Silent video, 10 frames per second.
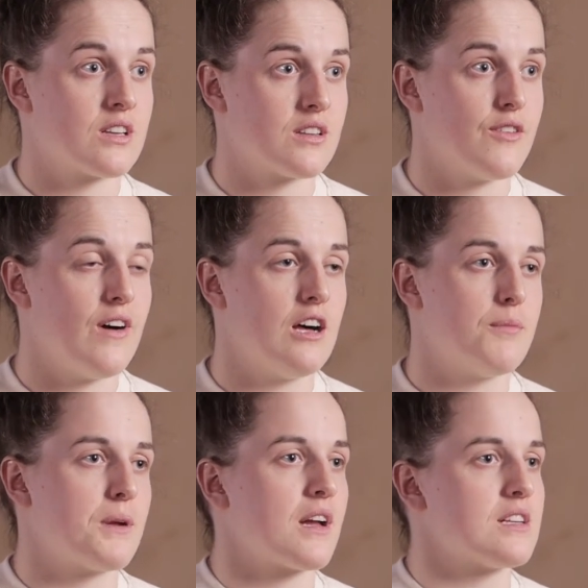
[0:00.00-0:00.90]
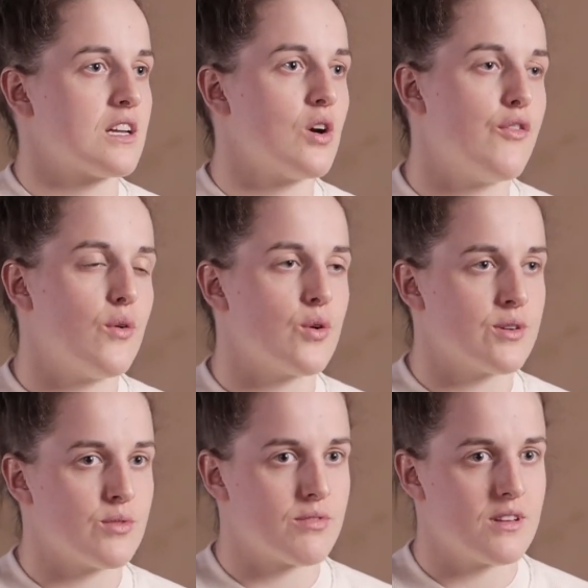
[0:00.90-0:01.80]
and developing as I go
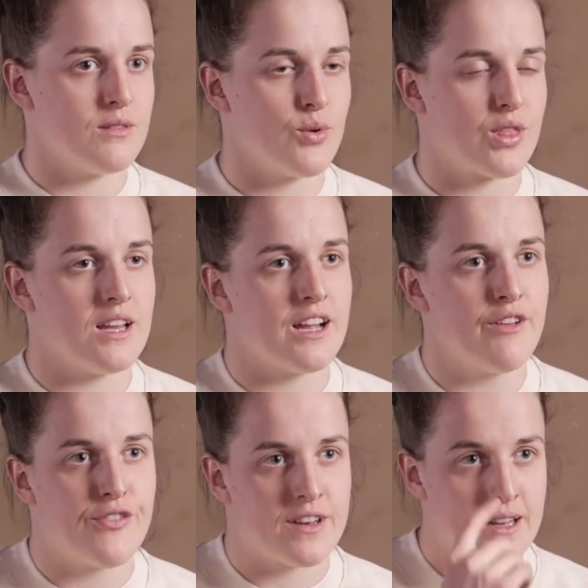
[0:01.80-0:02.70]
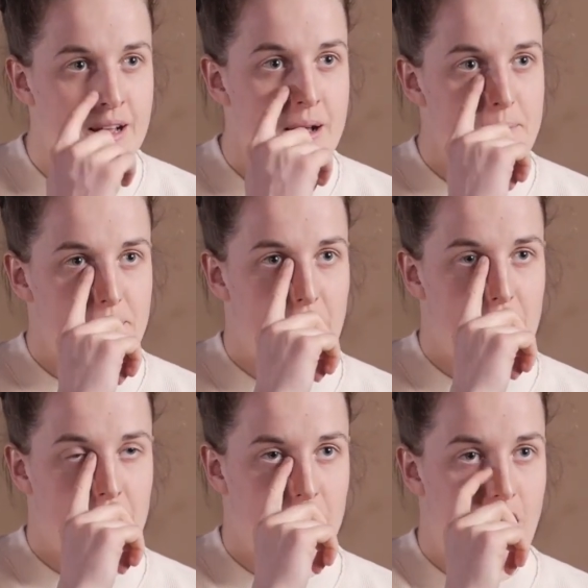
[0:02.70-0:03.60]
forward with, with life. And
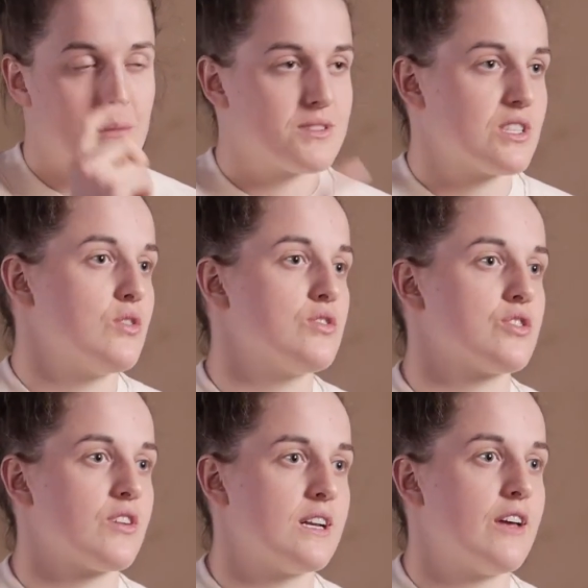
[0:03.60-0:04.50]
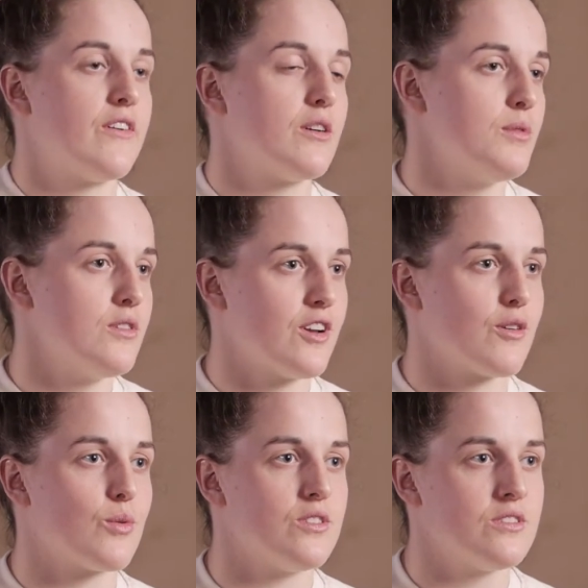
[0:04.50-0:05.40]
uh, obstacles are inevitable in
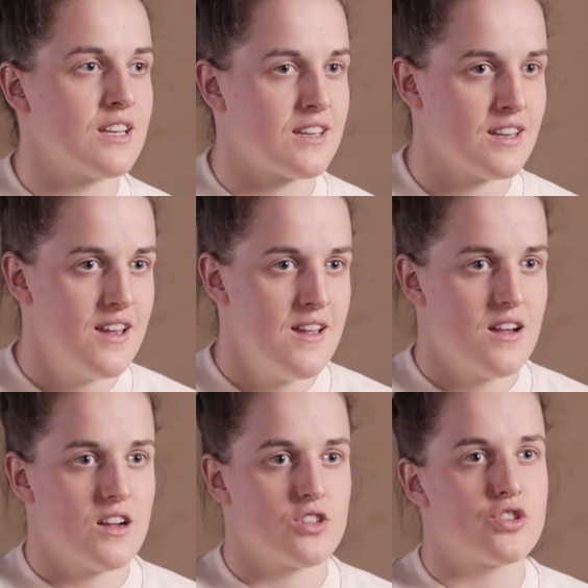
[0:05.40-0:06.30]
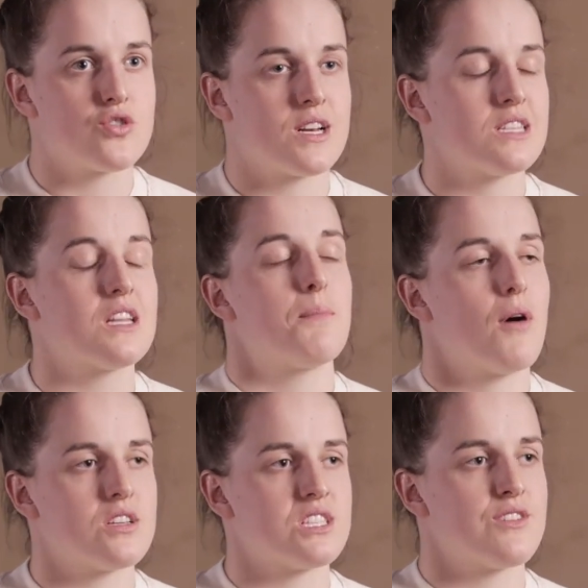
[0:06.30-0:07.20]
our world. and uh, just trying to stay
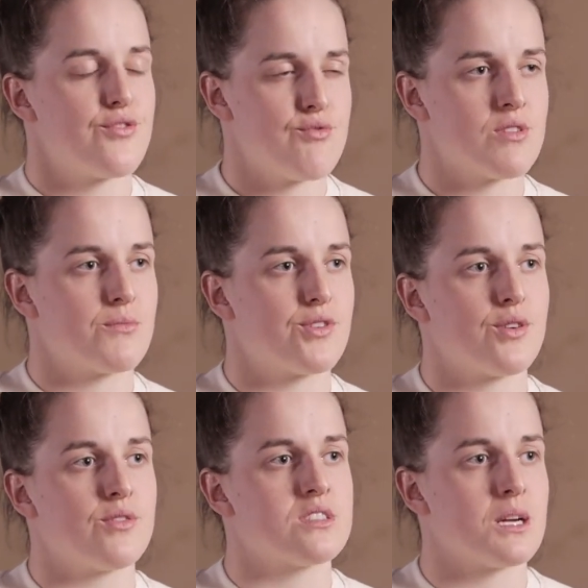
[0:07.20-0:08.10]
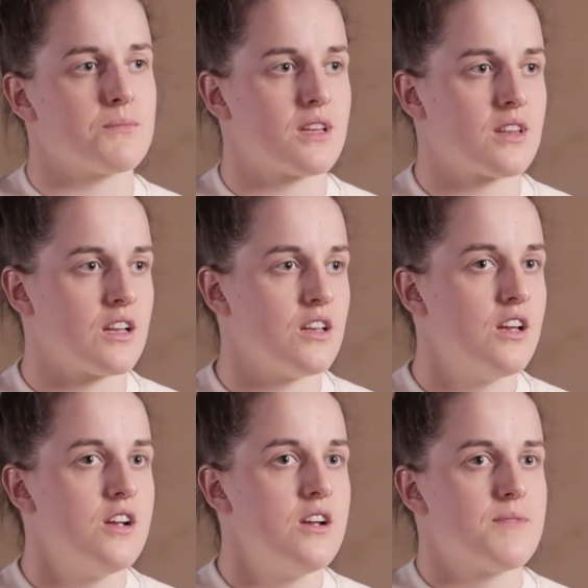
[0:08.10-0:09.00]
positive through them too is something that
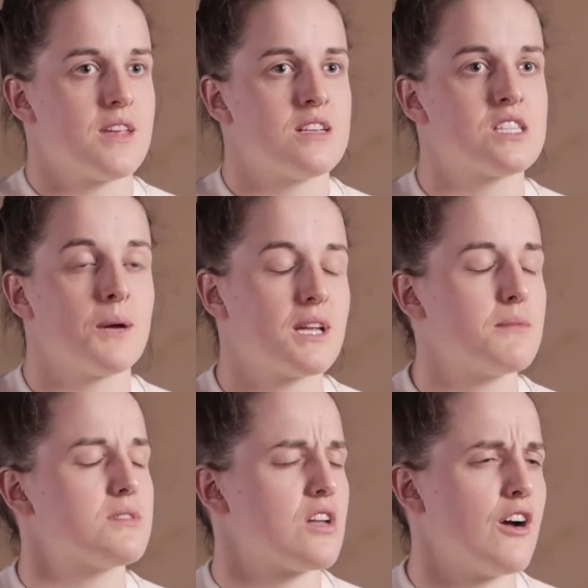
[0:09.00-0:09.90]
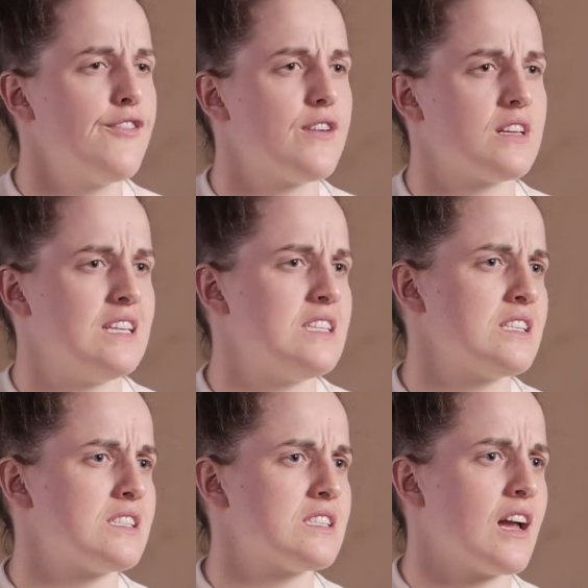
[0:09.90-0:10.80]
is sometimes tough and easy
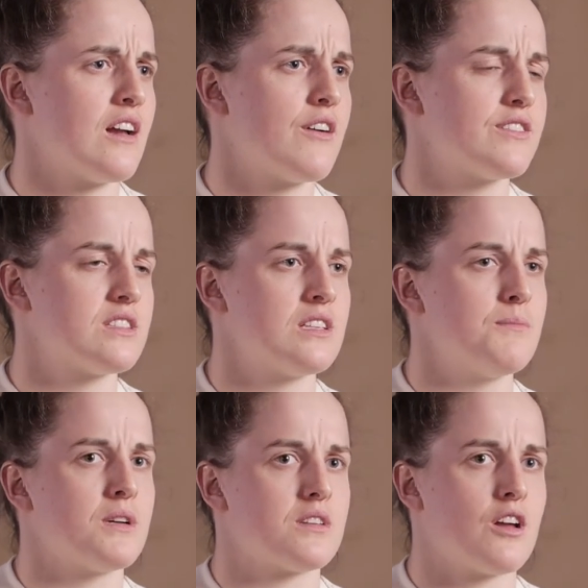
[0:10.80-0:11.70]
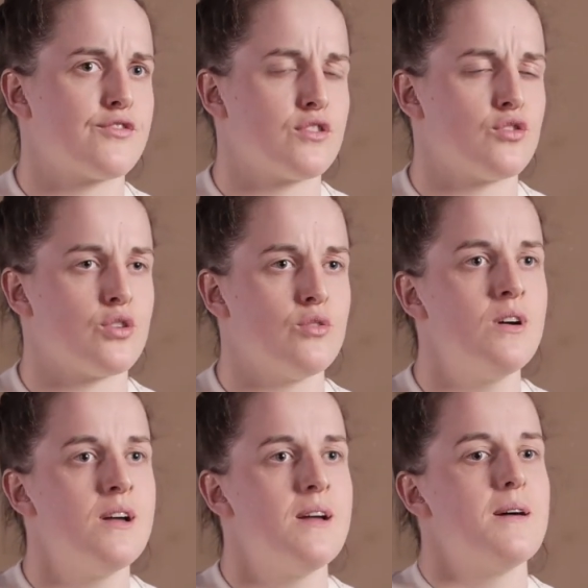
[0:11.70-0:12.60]
to say, obviously, but tough to
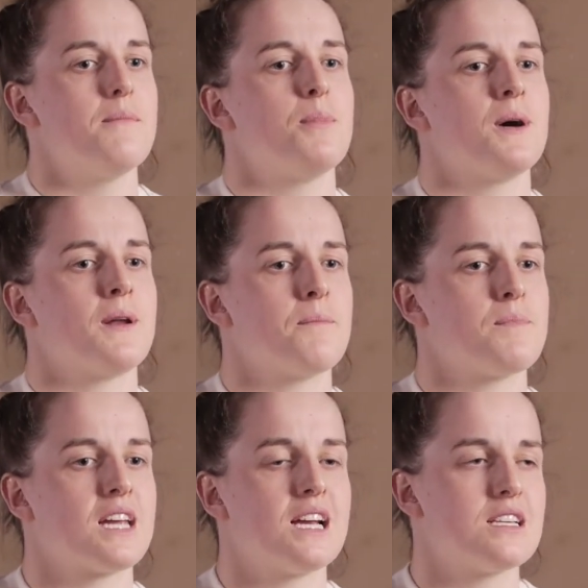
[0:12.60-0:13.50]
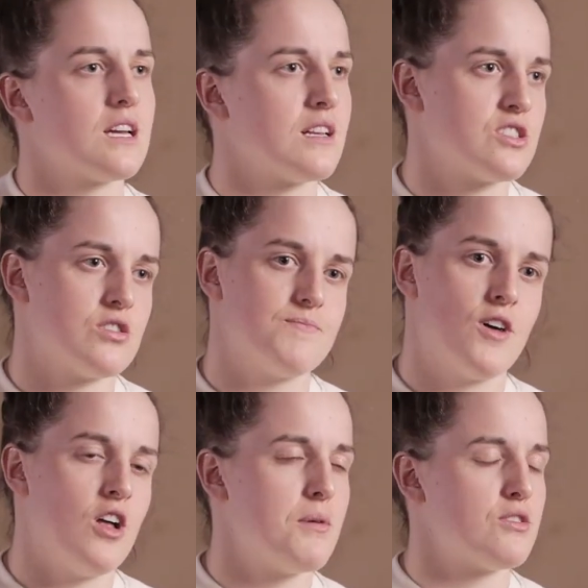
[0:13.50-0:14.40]
do. But um, like I said, it's
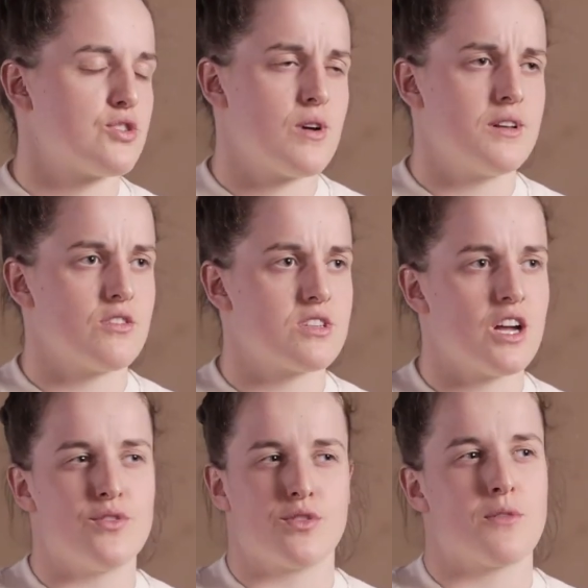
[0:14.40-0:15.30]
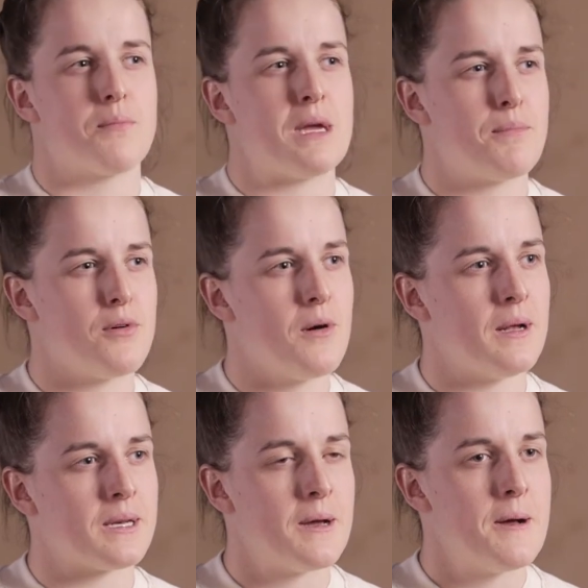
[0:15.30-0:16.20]
all about surrounding yourself with good people,
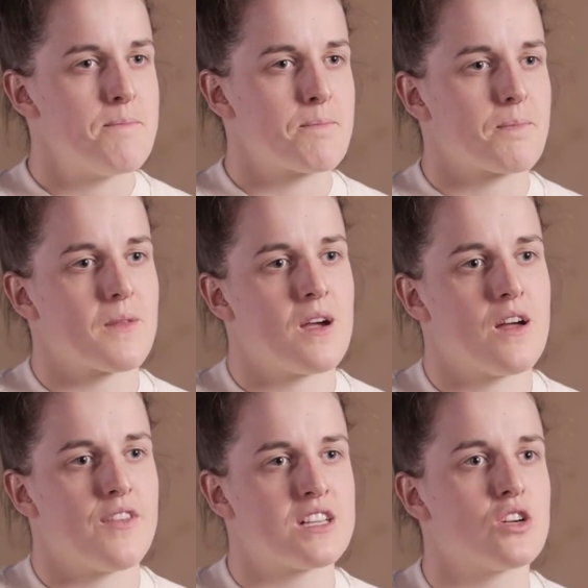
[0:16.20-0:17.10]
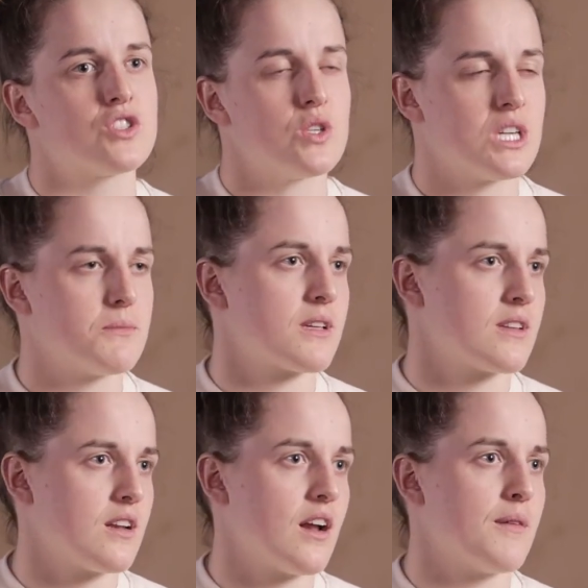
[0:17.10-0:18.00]
and uh, that's also something
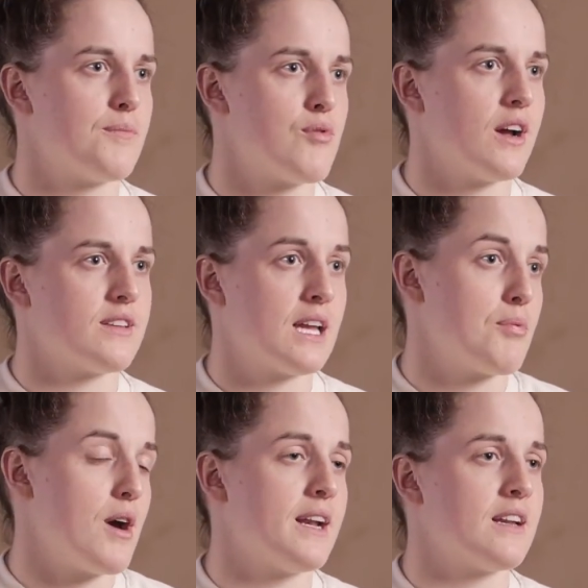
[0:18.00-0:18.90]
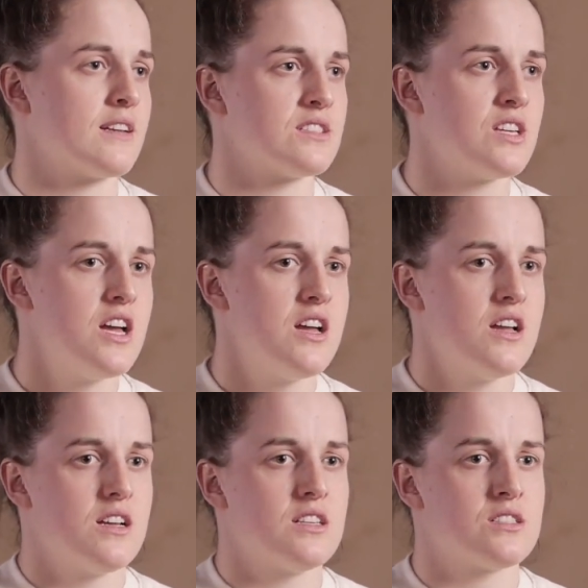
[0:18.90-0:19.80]
that I take pride in is
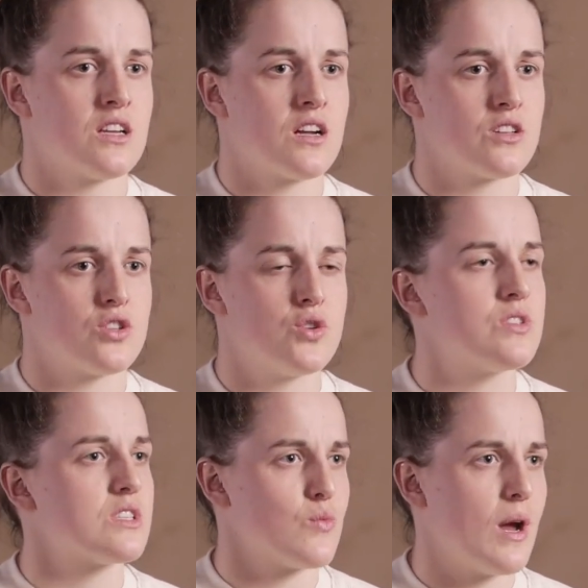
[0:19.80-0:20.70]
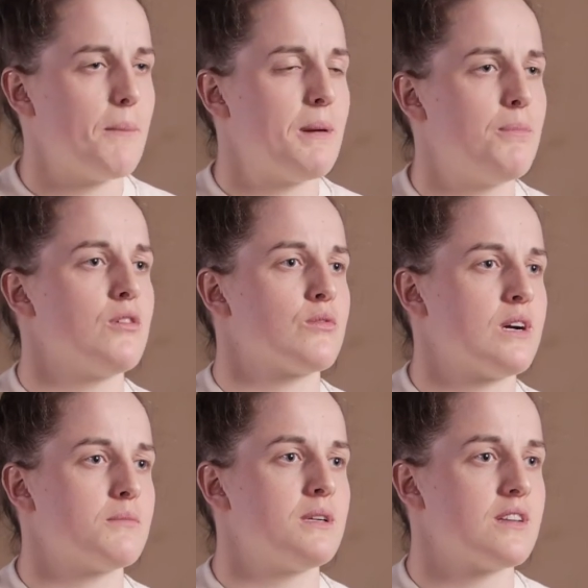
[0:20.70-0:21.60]
is uh, choosing the right people
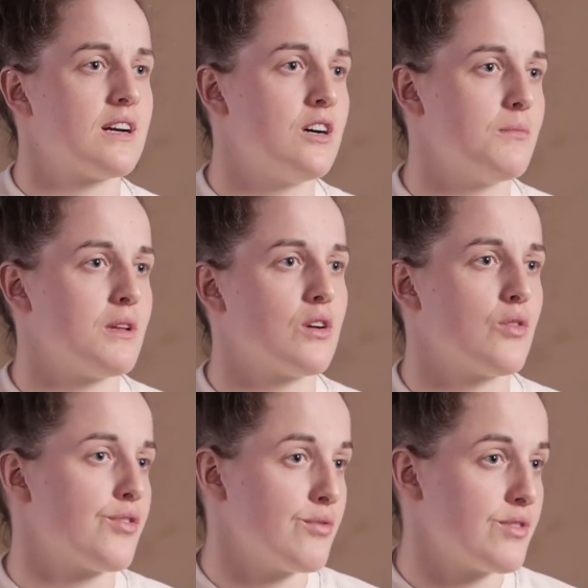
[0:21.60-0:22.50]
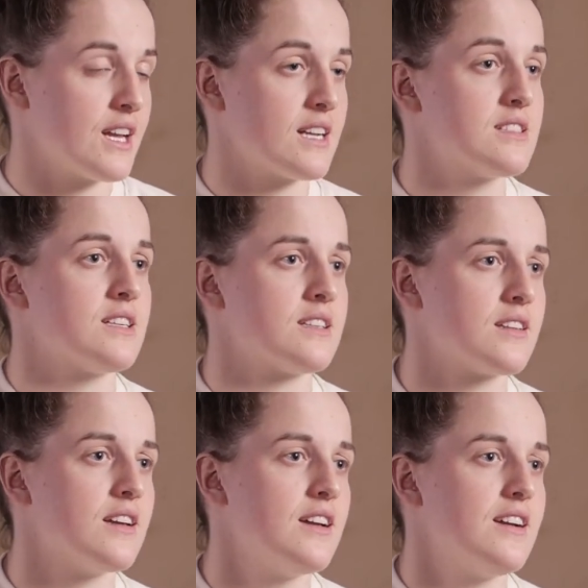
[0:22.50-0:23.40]
around me to help me go through things, and